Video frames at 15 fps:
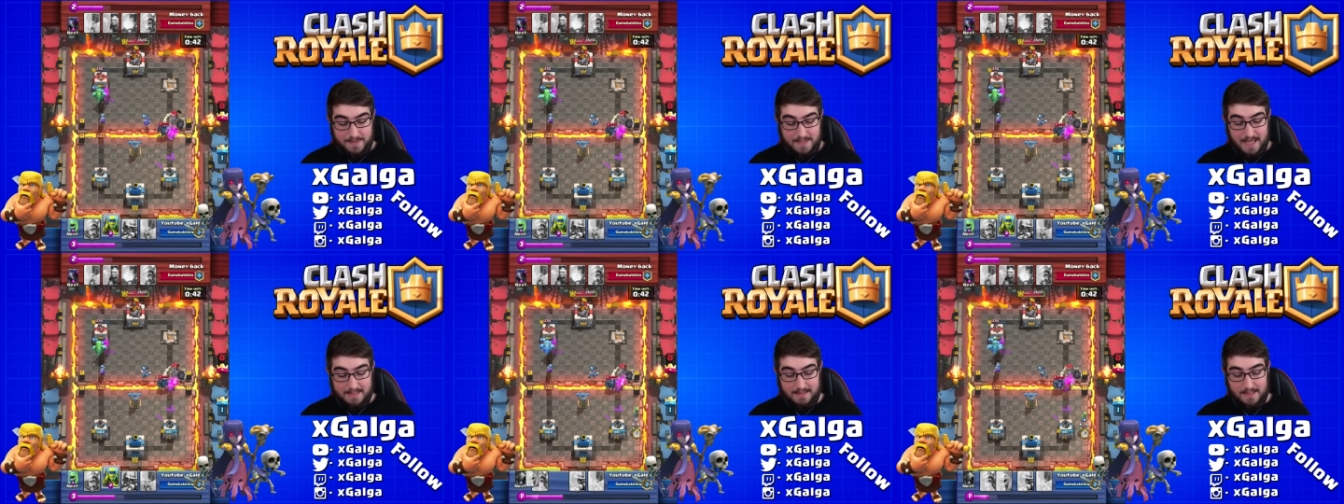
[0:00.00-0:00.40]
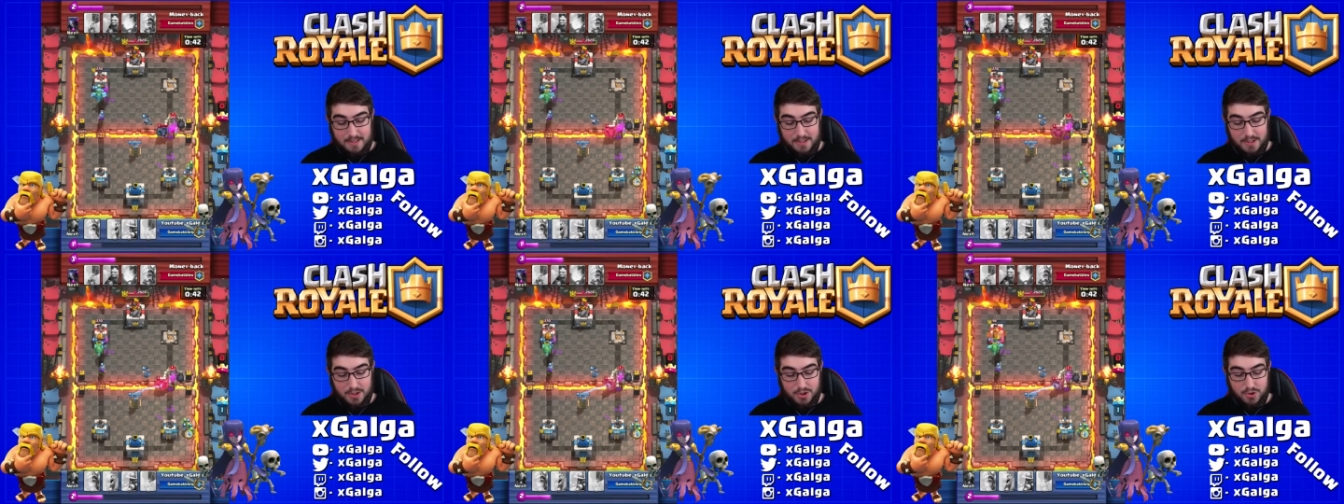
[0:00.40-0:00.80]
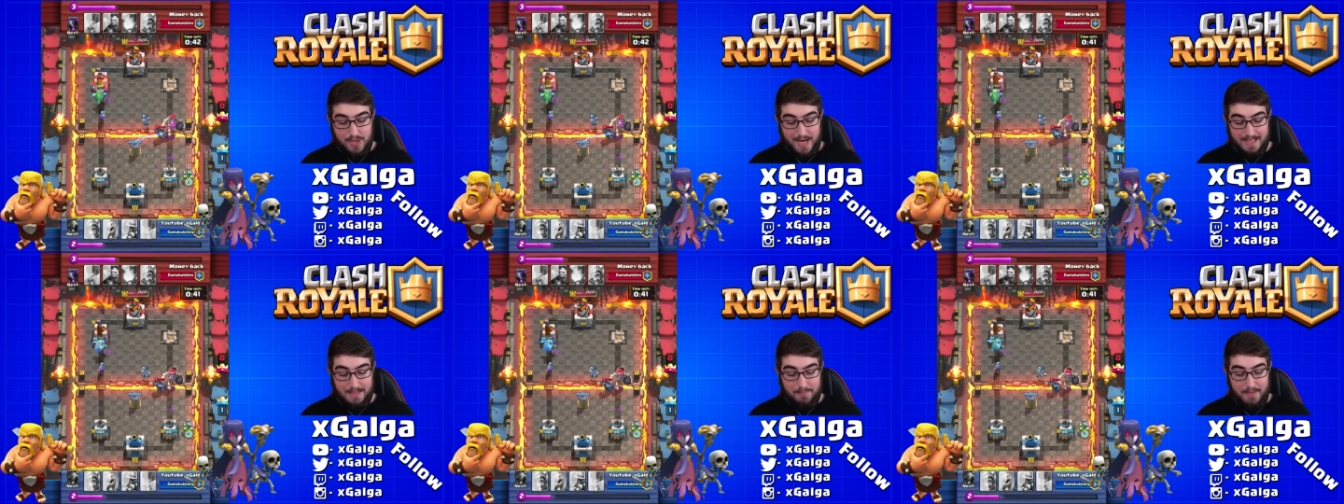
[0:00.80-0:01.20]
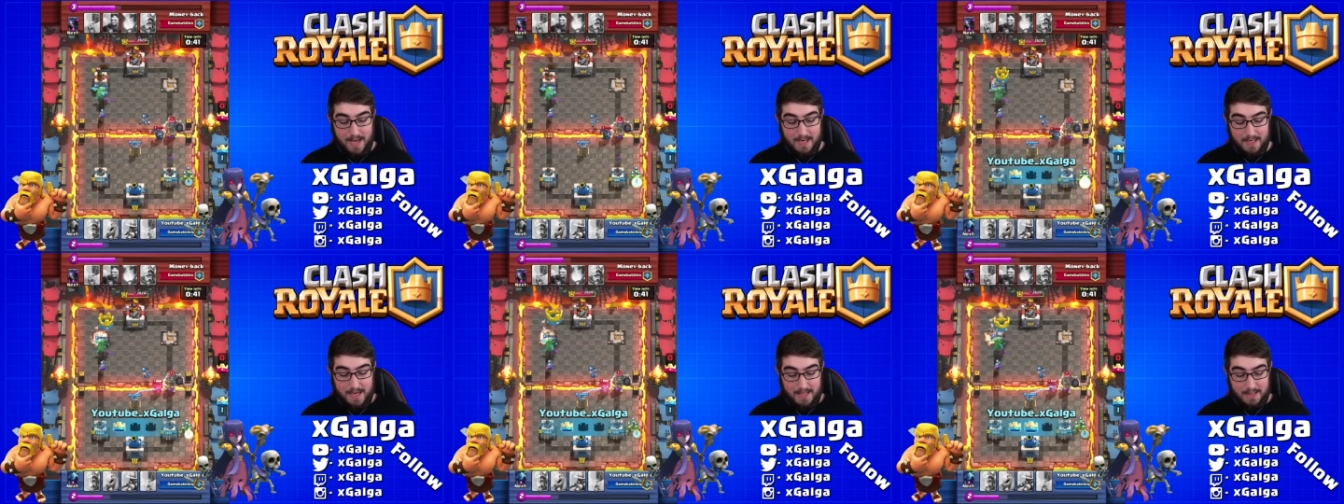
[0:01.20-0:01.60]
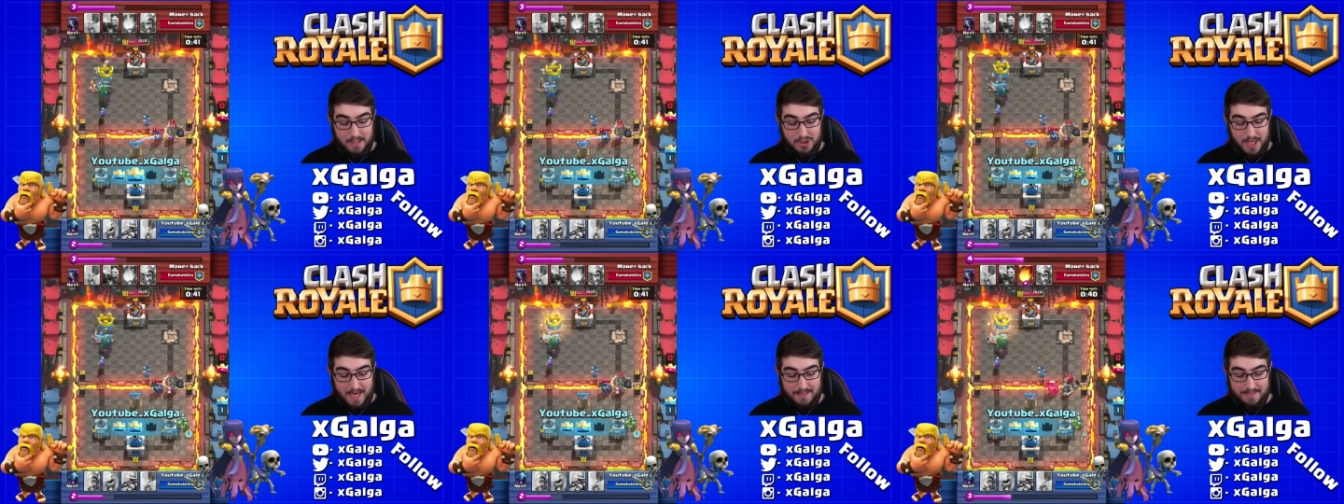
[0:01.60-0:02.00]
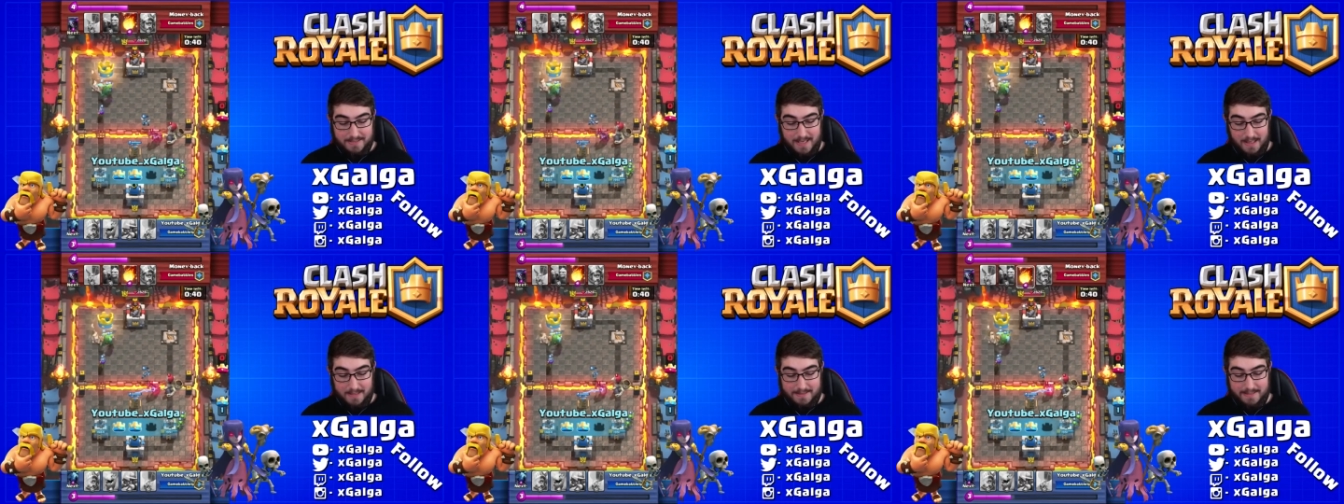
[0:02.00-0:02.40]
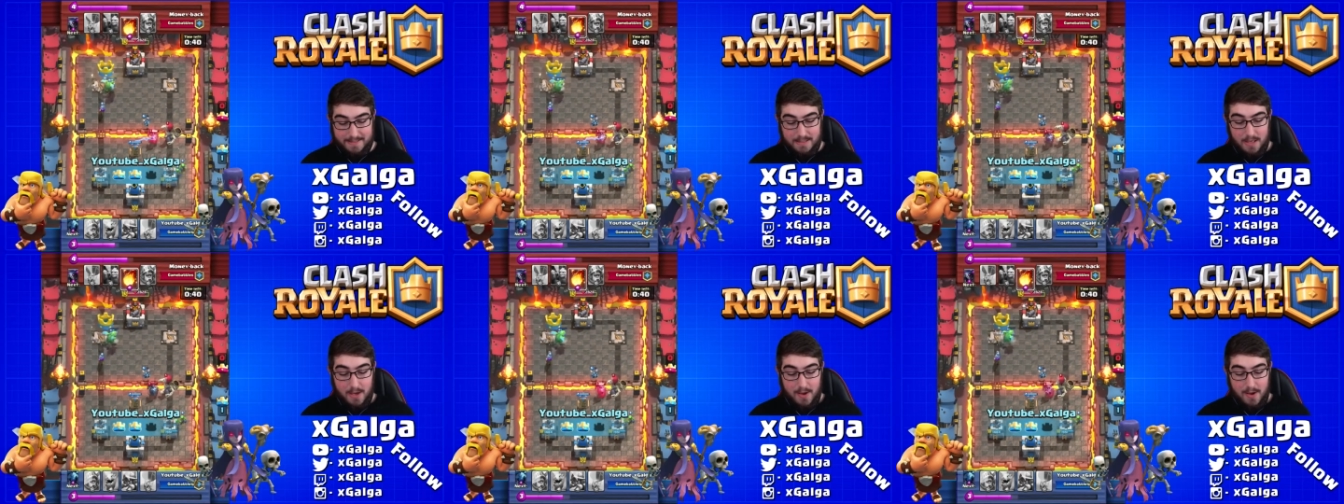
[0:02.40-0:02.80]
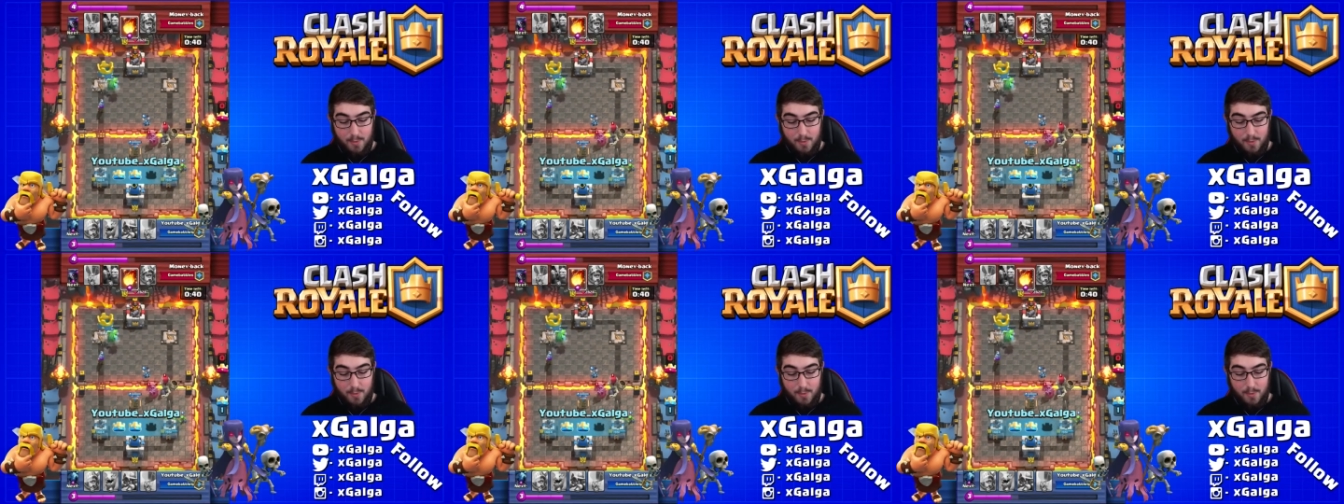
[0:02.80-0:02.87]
Tesla to distract the P.E.K.K.A and the giant skeleton.